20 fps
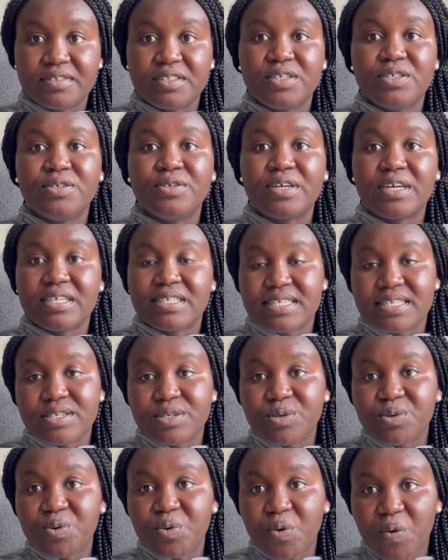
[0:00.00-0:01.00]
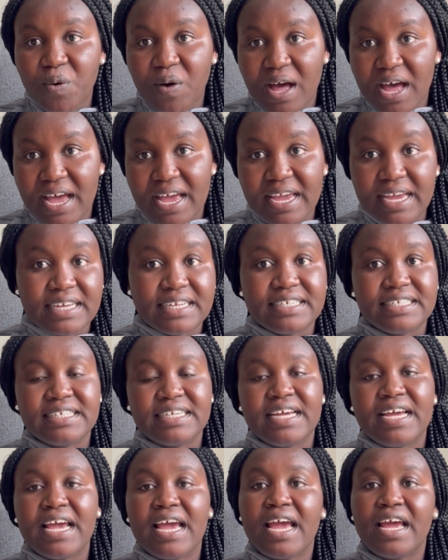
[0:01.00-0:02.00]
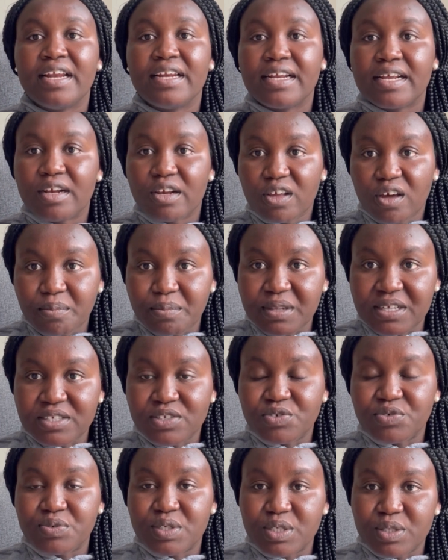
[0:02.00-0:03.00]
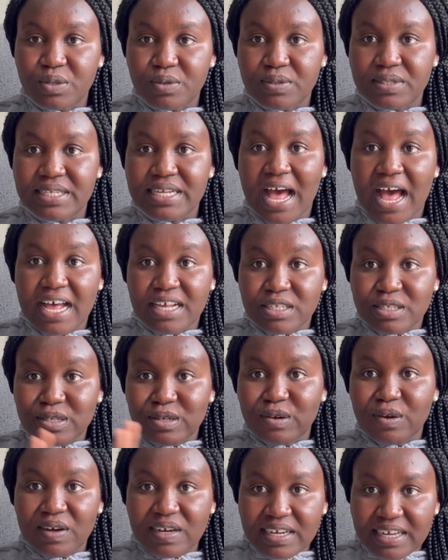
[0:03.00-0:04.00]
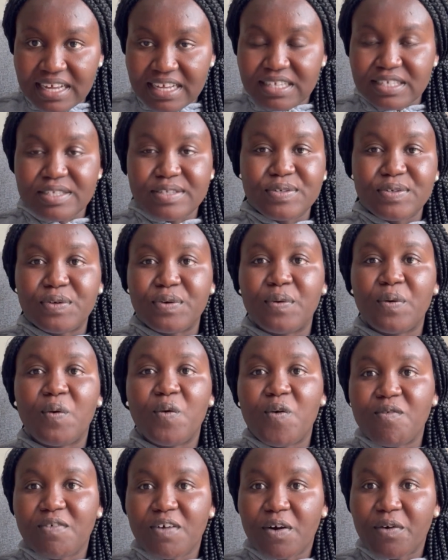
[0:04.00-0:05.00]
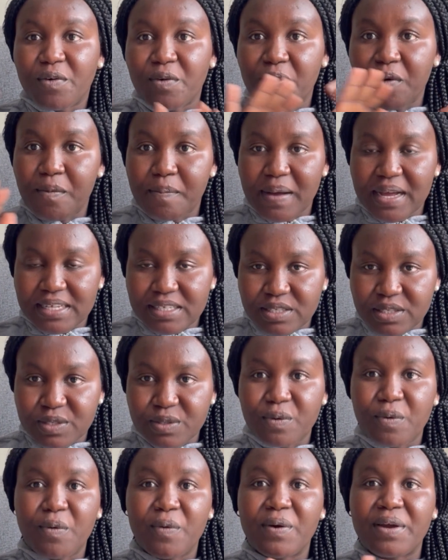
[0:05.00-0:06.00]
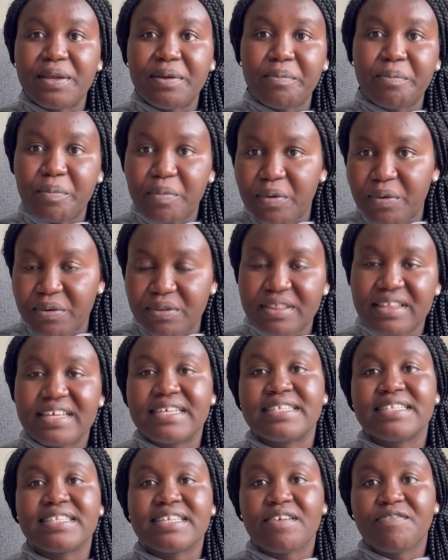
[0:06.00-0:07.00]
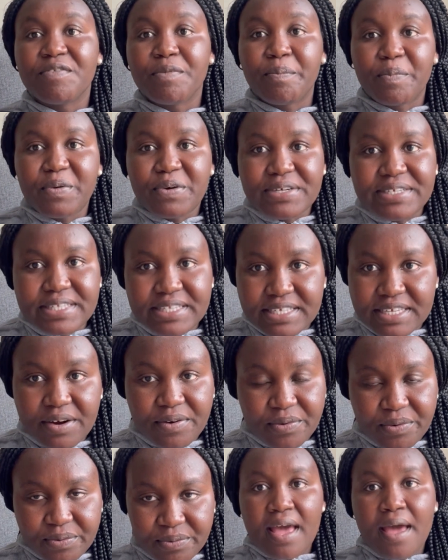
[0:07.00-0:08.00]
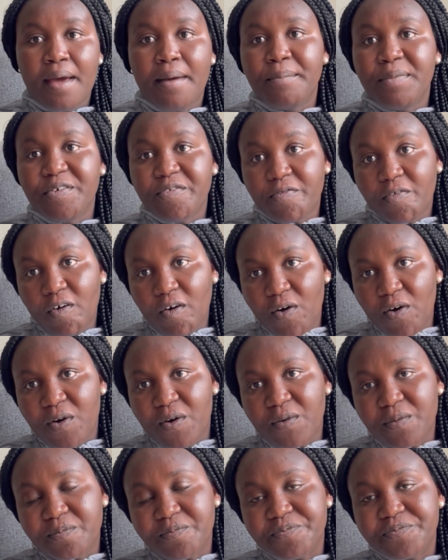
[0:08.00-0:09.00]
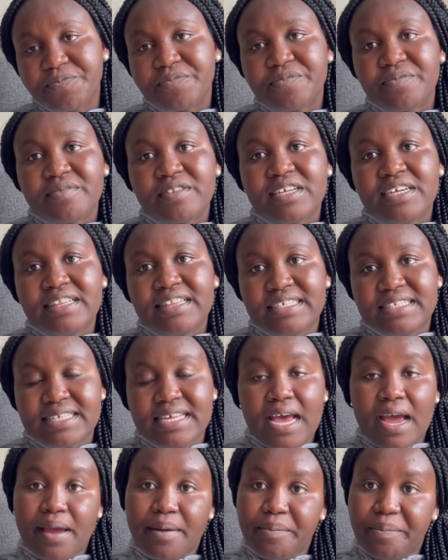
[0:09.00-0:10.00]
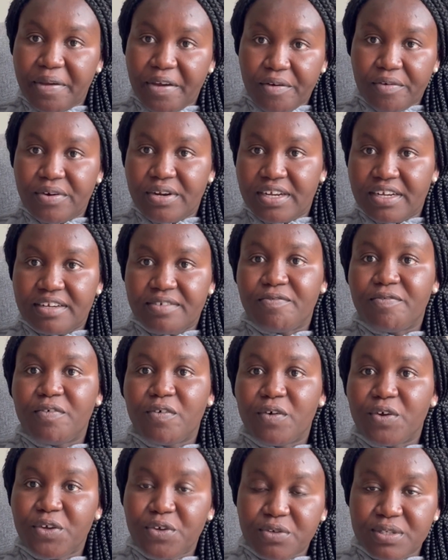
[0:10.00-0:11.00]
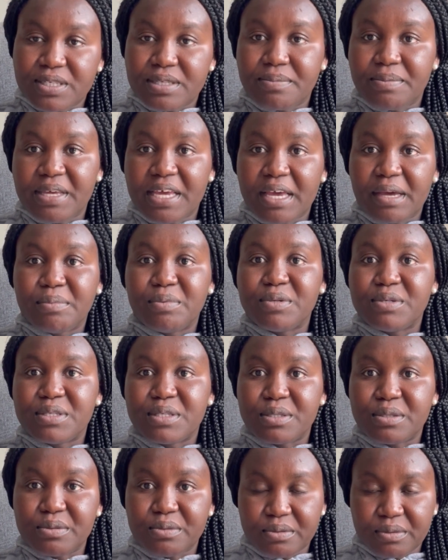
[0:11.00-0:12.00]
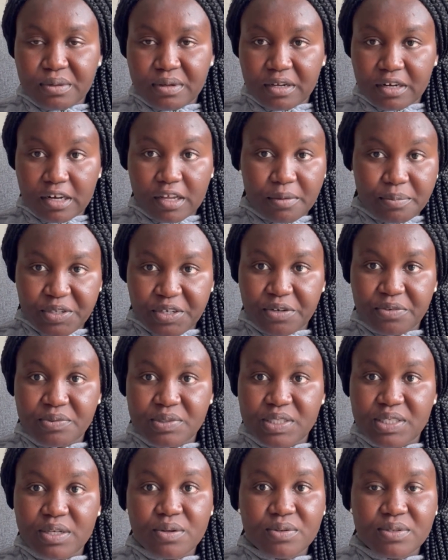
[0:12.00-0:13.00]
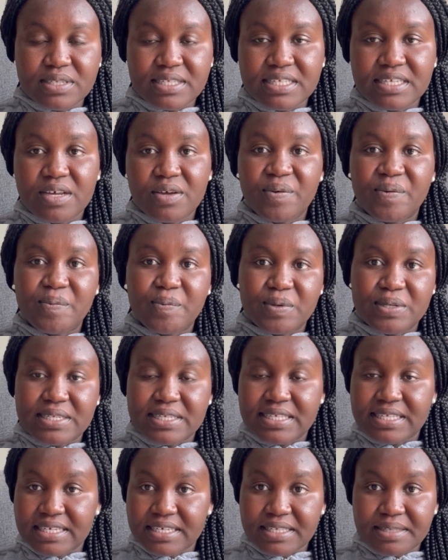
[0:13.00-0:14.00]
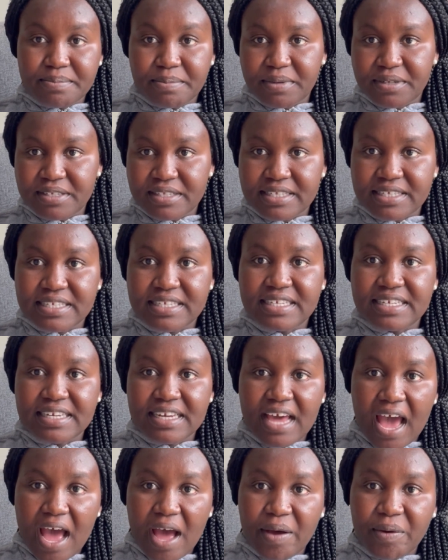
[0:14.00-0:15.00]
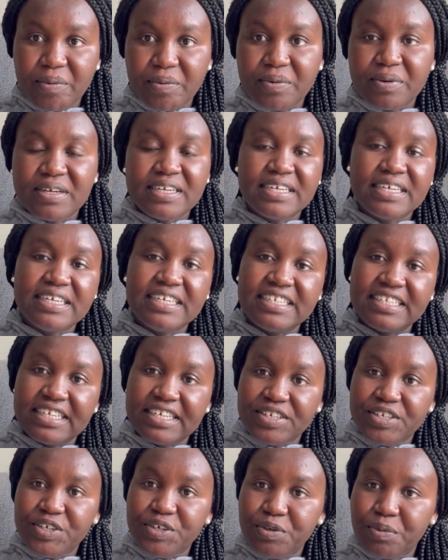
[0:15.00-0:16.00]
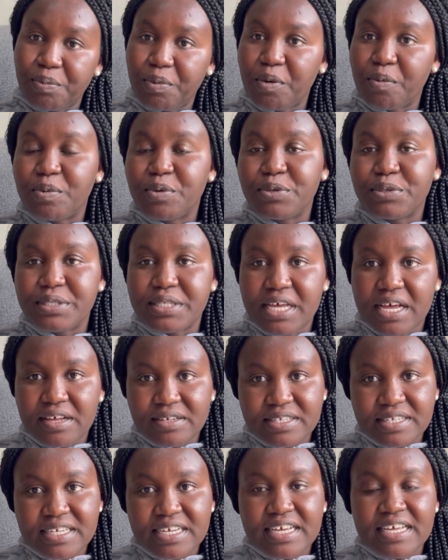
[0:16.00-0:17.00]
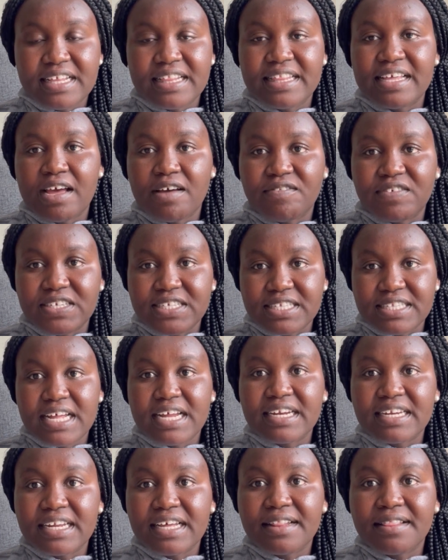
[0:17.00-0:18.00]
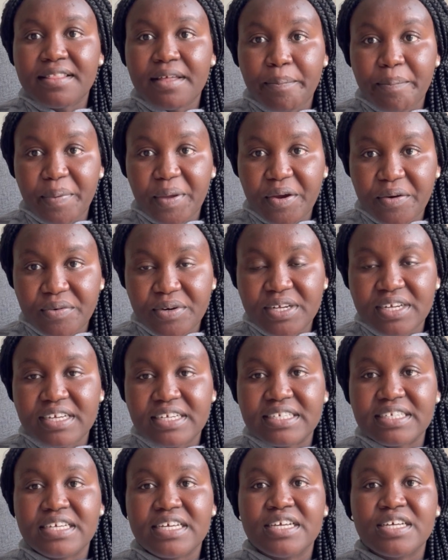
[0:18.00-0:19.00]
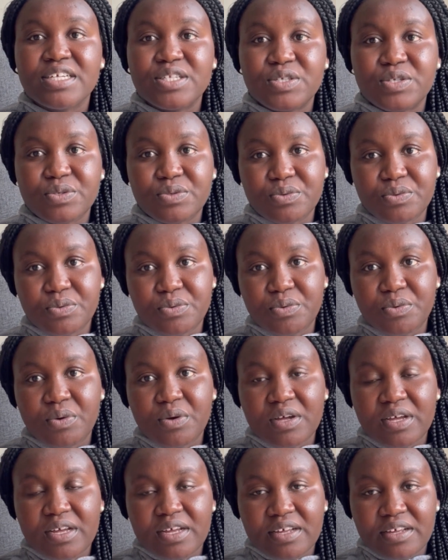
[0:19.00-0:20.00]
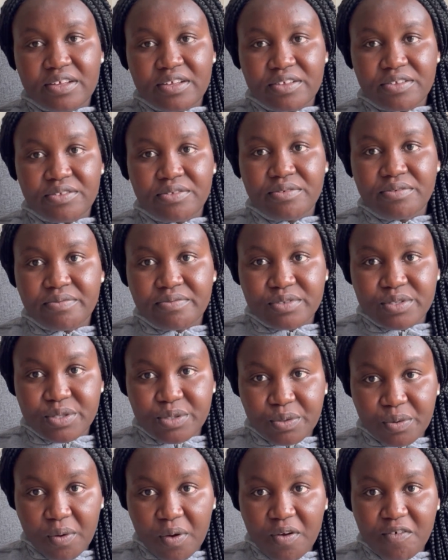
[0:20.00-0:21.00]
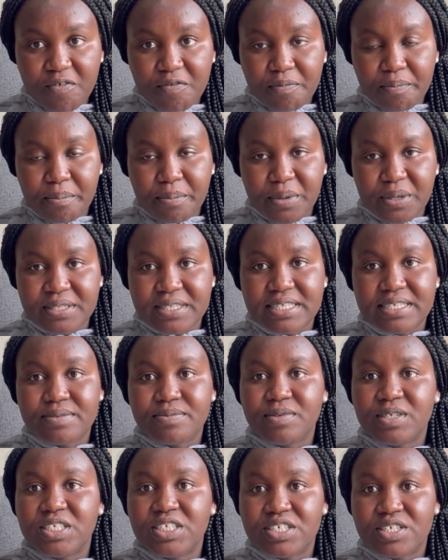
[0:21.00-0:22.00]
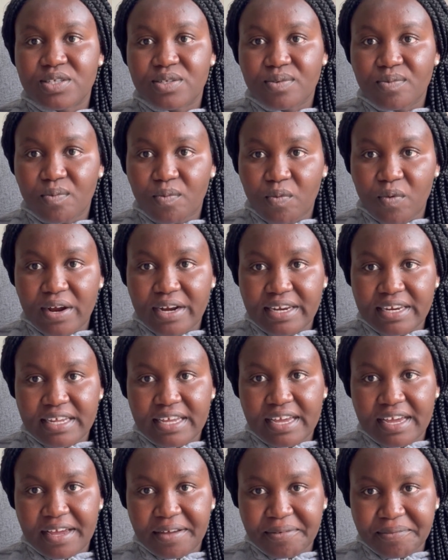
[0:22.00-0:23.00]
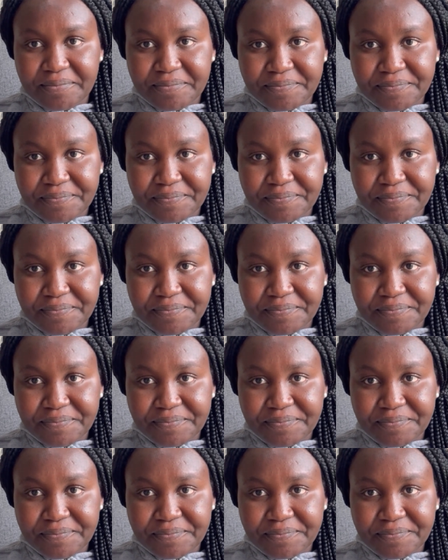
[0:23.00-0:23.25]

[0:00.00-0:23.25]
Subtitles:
You can still go ahead and club these results as long as your overall band score in both is 7.0. Before, the time period for you to be able to club your results was 6 months. Now, in the new proposals, they have extended the period to 12 months, which is 1 year.